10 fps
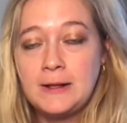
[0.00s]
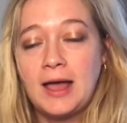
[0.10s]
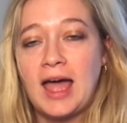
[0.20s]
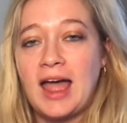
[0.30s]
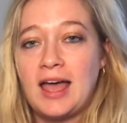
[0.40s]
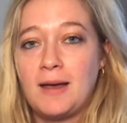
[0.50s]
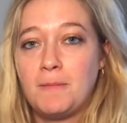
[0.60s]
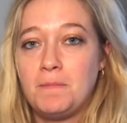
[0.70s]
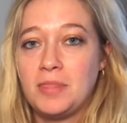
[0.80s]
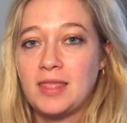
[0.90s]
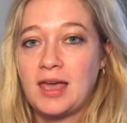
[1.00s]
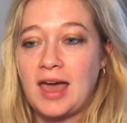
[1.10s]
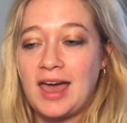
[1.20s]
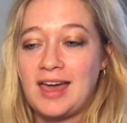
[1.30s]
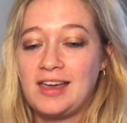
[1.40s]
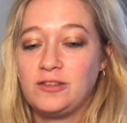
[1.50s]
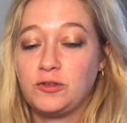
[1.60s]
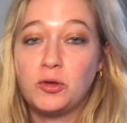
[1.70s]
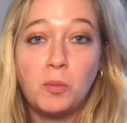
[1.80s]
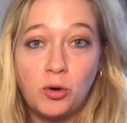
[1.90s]
Um, and
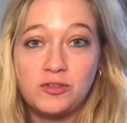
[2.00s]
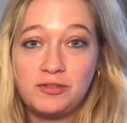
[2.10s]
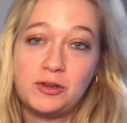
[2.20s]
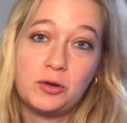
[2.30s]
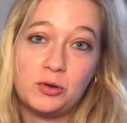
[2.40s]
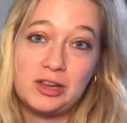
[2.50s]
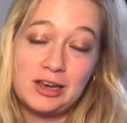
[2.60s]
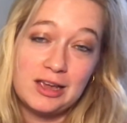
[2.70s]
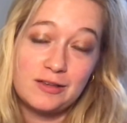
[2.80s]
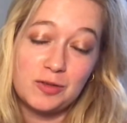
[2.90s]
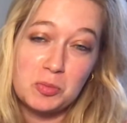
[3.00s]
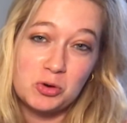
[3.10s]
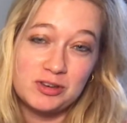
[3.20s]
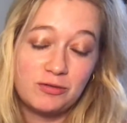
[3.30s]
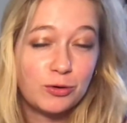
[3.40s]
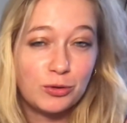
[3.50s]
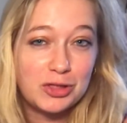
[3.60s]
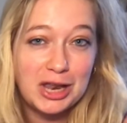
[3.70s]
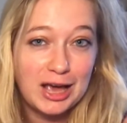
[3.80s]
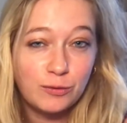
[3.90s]
the more difficult it is, the more difficult
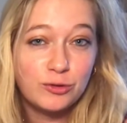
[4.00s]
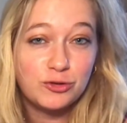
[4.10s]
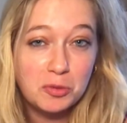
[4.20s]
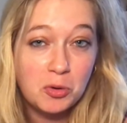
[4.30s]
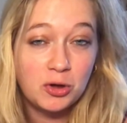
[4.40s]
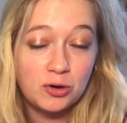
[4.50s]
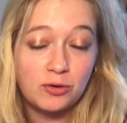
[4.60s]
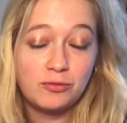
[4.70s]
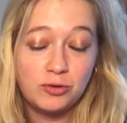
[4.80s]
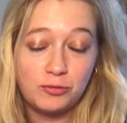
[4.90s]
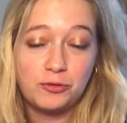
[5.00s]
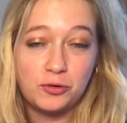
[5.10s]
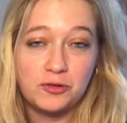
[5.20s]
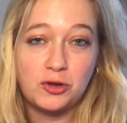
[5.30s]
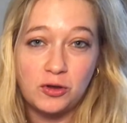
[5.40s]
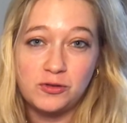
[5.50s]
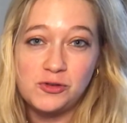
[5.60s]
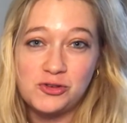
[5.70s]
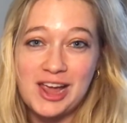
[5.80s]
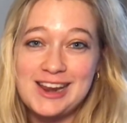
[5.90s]
the language, the more you're, you're forced to
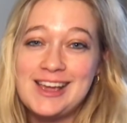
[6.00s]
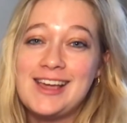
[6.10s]
concentrate.